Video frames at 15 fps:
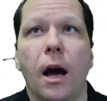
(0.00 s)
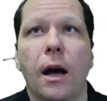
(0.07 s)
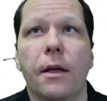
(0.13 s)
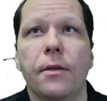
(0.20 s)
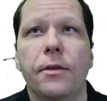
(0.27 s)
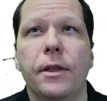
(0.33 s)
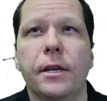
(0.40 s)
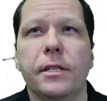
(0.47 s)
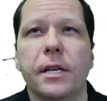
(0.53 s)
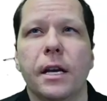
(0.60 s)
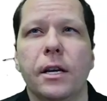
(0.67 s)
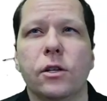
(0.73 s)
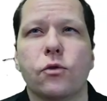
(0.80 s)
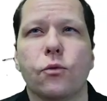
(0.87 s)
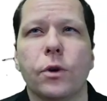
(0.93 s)
This
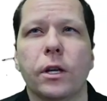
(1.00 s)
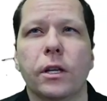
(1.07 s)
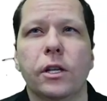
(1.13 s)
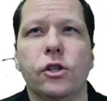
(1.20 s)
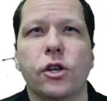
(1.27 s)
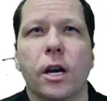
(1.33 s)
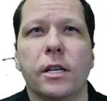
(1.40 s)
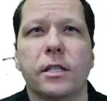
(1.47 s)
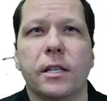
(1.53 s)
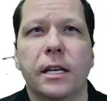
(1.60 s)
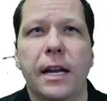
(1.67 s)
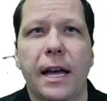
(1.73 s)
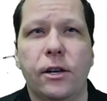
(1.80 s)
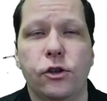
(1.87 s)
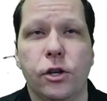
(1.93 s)
is really just an
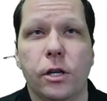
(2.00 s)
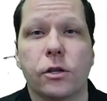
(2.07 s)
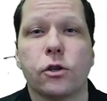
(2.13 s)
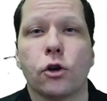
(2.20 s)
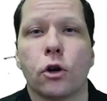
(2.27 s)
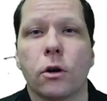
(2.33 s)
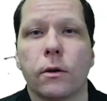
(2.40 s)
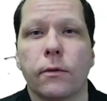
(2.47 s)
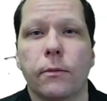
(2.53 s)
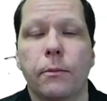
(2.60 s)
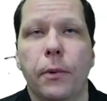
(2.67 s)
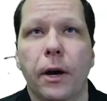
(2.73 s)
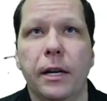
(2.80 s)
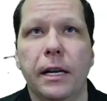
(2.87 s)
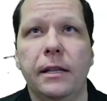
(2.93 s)
ng serve,
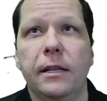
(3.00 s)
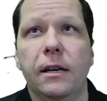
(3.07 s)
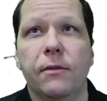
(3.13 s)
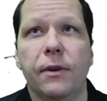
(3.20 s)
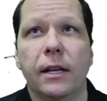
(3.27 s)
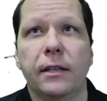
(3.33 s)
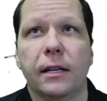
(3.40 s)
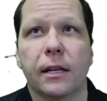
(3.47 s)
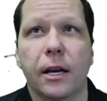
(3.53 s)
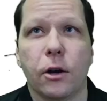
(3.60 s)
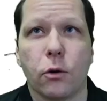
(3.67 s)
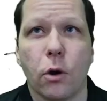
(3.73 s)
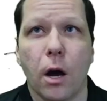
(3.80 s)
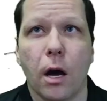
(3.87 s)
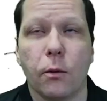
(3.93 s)
but in the event that
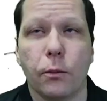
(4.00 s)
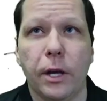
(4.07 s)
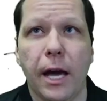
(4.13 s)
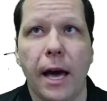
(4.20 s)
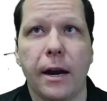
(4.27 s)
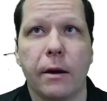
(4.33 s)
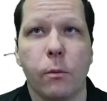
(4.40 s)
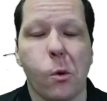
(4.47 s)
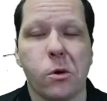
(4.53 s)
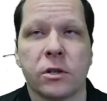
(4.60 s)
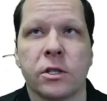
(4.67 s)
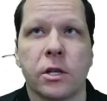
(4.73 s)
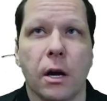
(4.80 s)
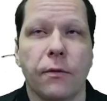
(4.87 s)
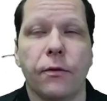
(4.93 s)
later on we added more
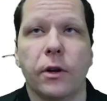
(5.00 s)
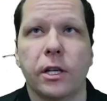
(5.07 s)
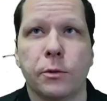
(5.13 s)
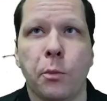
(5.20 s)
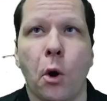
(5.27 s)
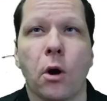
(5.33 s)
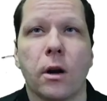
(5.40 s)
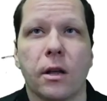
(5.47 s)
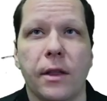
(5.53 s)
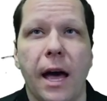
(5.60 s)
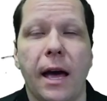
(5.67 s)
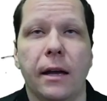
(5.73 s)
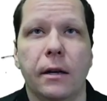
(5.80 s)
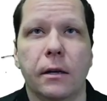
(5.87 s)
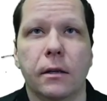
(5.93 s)
stuff as part of
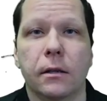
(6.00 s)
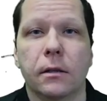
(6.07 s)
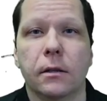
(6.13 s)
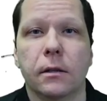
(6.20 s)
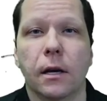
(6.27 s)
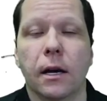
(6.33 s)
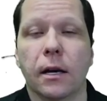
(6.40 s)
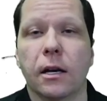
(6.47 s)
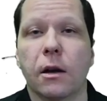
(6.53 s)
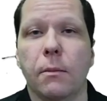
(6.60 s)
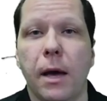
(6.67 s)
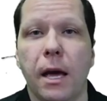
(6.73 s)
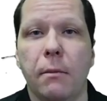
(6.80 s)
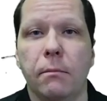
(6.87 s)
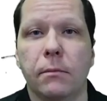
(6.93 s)
that
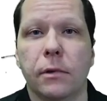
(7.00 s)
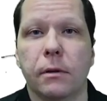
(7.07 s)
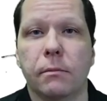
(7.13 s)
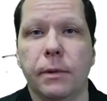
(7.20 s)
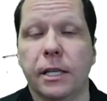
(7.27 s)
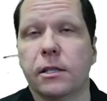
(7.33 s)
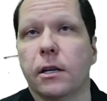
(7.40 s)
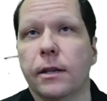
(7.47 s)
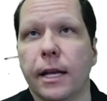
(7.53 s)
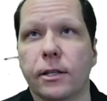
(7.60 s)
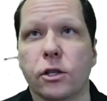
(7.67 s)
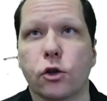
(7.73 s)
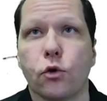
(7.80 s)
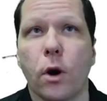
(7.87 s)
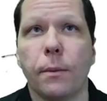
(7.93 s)
command, basically that
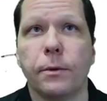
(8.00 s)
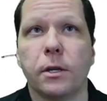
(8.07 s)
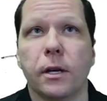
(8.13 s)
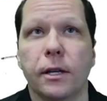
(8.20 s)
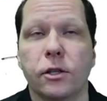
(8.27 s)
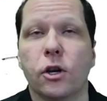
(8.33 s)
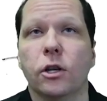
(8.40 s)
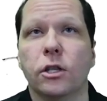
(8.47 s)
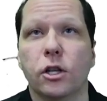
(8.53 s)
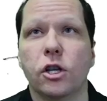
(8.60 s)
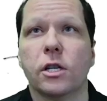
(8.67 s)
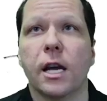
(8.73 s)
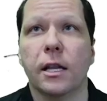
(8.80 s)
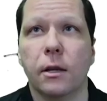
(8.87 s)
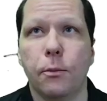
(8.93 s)
script, it's good to
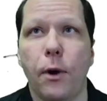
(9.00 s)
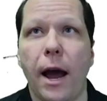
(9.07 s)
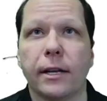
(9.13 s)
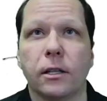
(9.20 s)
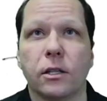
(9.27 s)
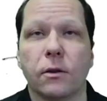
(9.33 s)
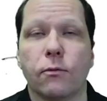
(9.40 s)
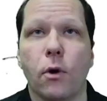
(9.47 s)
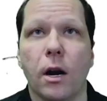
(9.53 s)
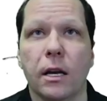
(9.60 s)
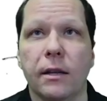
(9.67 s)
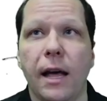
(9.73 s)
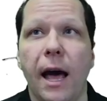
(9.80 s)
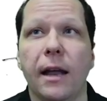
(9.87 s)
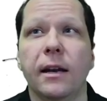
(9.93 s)
just get in the practice of running
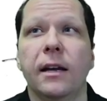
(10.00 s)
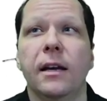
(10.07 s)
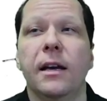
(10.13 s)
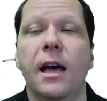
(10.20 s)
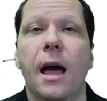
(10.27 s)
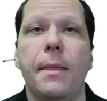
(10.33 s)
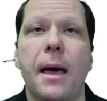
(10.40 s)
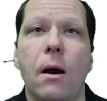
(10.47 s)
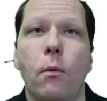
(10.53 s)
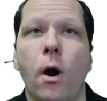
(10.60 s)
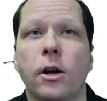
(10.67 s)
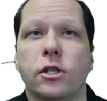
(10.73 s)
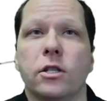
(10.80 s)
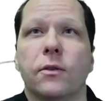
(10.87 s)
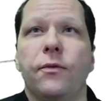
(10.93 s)
that. And that
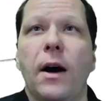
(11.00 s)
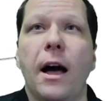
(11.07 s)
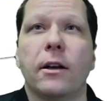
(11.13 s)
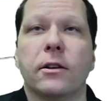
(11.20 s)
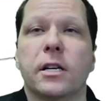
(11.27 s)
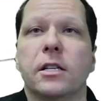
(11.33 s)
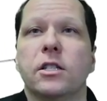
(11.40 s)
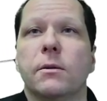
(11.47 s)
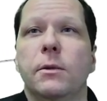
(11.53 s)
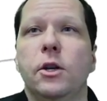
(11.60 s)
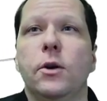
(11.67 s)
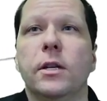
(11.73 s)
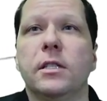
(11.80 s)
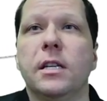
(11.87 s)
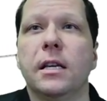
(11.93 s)
watches the file system, and you
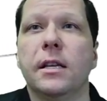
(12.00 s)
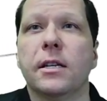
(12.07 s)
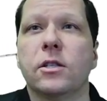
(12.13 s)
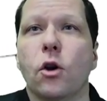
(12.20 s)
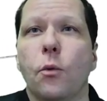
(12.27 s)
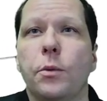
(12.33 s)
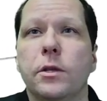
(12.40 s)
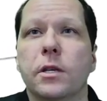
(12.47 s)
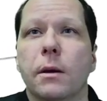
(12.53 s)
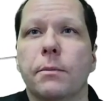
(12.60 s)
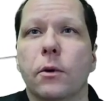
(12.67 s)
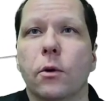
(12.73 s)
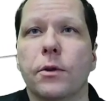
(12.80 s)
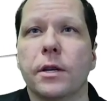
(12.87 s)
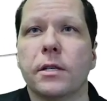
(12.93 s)
can see this opens up,
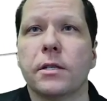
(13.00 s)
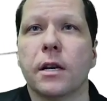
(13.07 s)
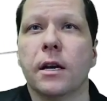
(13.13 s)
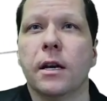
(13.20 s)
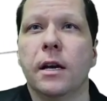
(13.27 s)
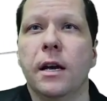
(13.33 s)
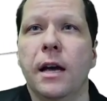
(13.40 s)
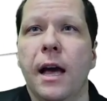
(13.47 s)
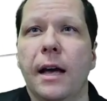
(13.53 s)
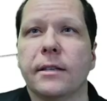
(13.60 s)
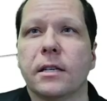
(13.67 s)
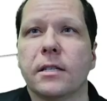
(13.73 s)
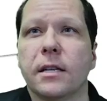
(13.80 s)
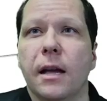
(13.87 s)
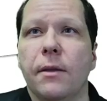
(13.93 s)
or this has
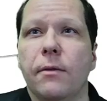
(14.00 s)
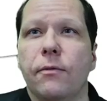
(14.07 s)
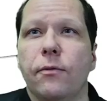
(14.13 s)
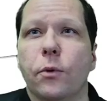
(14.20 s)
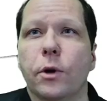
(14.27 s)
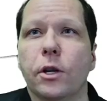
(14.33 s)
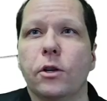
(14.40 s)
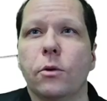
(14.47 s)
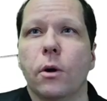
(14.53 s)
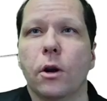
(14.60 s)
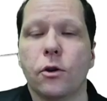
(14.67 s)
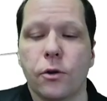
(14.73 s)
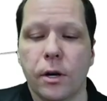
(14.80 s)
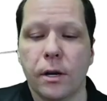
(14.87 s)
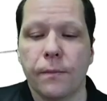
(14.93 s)
us at
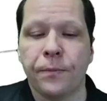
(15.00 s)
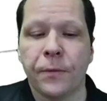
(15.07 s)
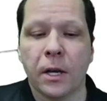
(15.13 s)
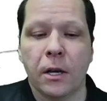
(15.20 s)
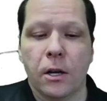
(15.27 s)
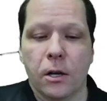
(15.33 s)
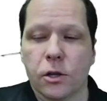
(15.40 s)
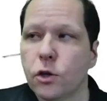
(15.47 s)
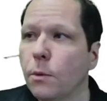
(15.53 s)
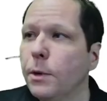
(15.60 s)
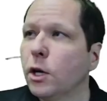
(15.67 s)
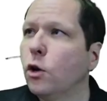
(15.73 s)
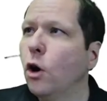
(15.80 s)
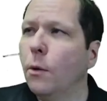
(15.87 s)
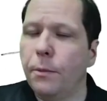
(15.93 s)
4200. So I'm going
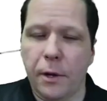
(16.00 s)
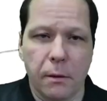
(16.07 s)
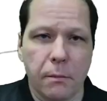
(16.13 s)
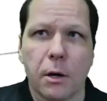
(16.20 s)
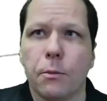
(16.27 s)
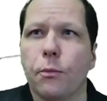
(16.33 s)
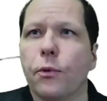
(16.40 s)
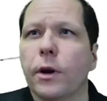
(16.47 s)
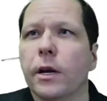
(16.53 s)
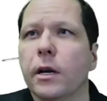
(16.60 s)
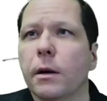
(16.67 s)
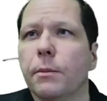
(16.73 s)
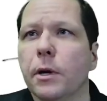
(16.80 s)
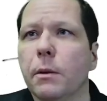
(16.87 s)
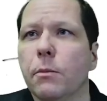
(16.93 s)
to go up and I'm going to bring
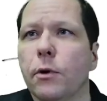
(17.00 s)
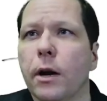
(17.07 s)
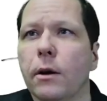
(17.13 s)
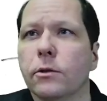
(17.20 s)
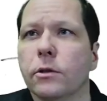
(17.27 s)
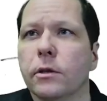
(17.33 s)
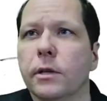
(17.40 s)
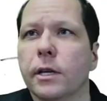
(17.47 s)
up a browser.